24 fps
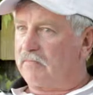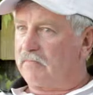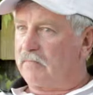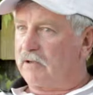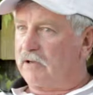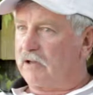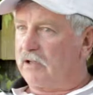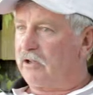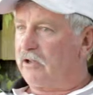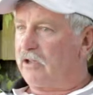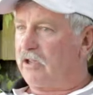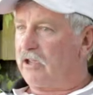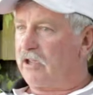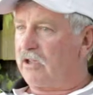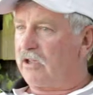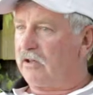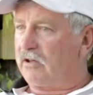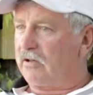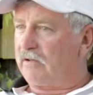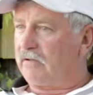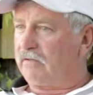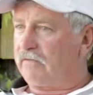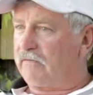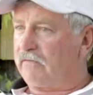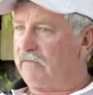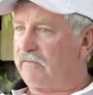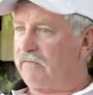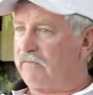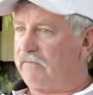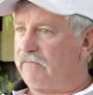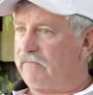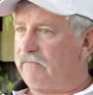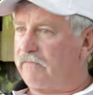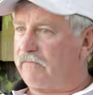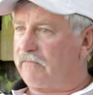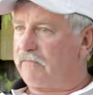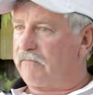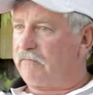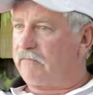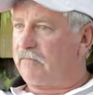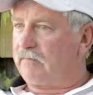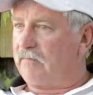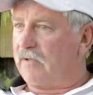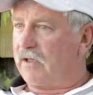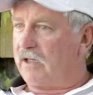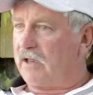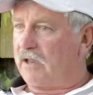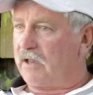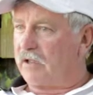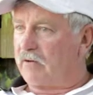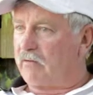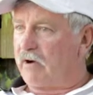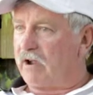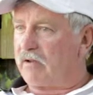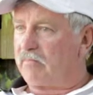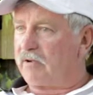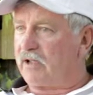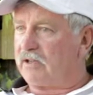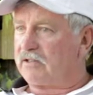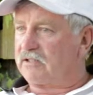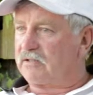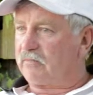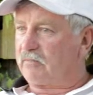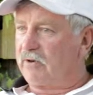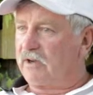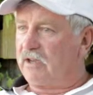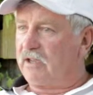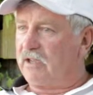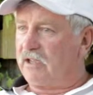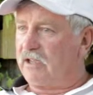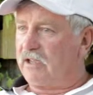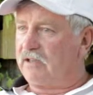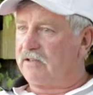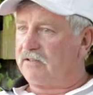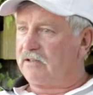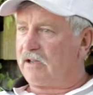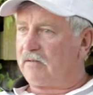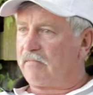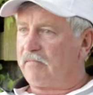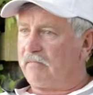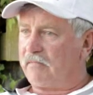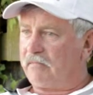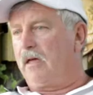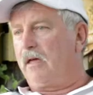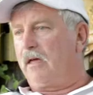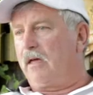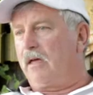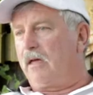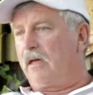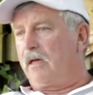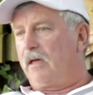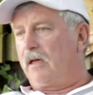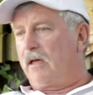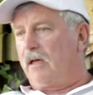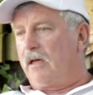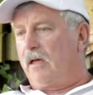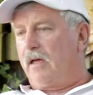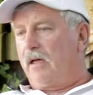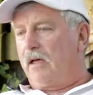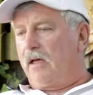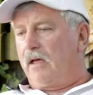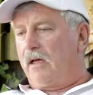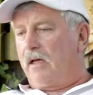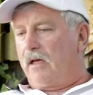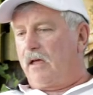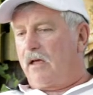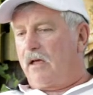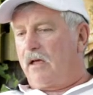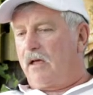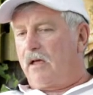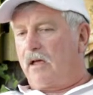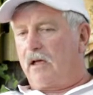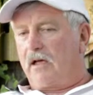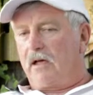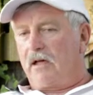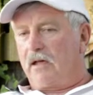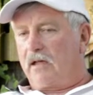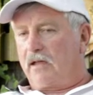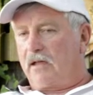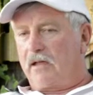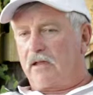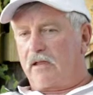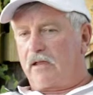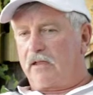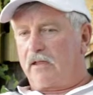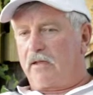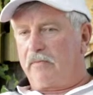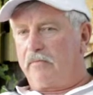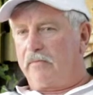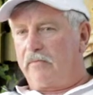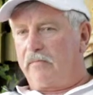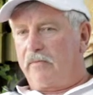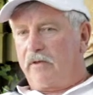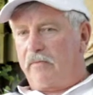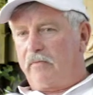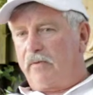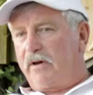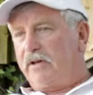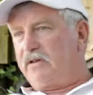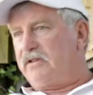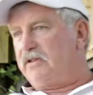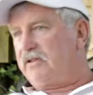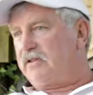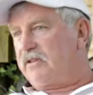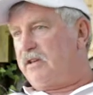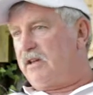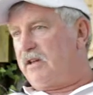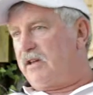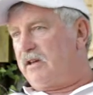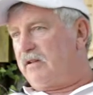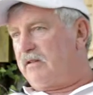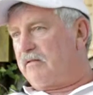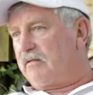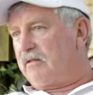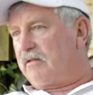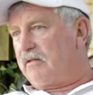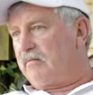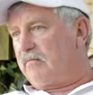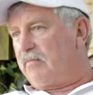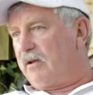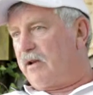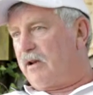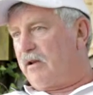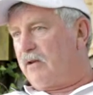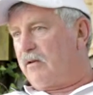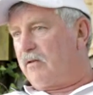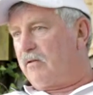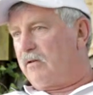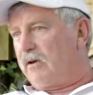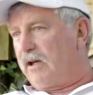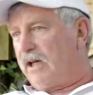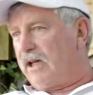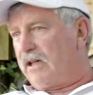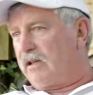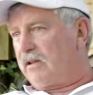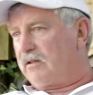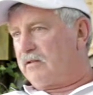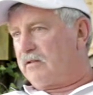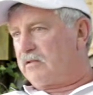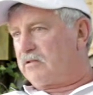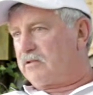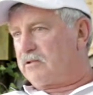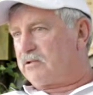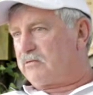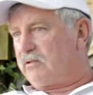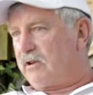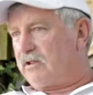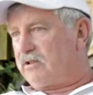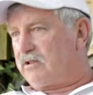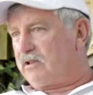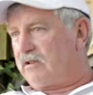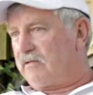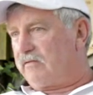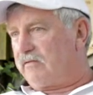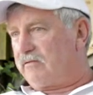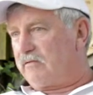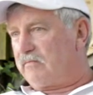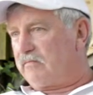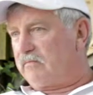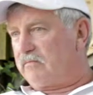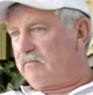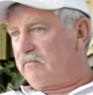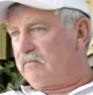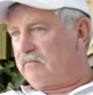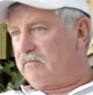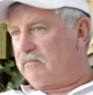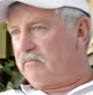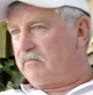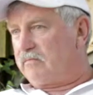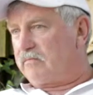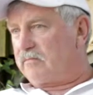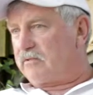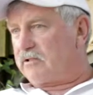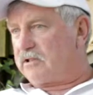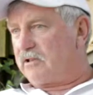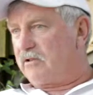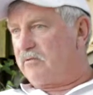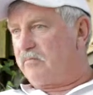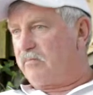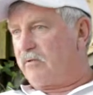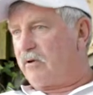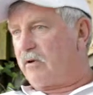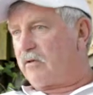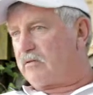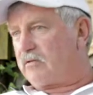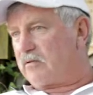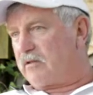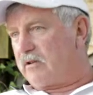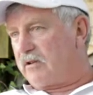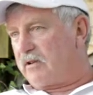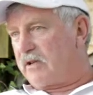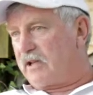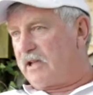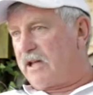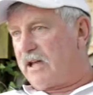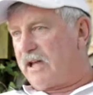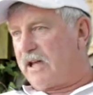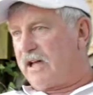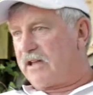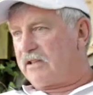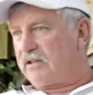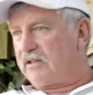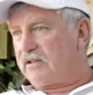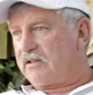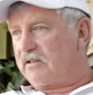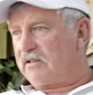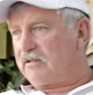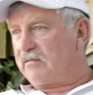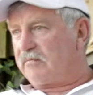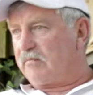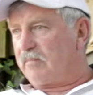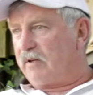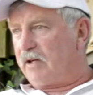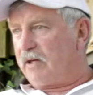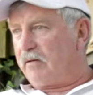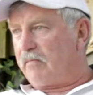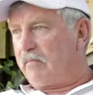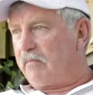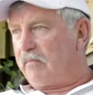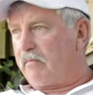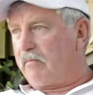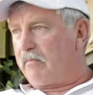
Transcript: learning curve and a great place to bring kids up. The beaches here at Binnalong and stretching from Sloop Rock to the gardens and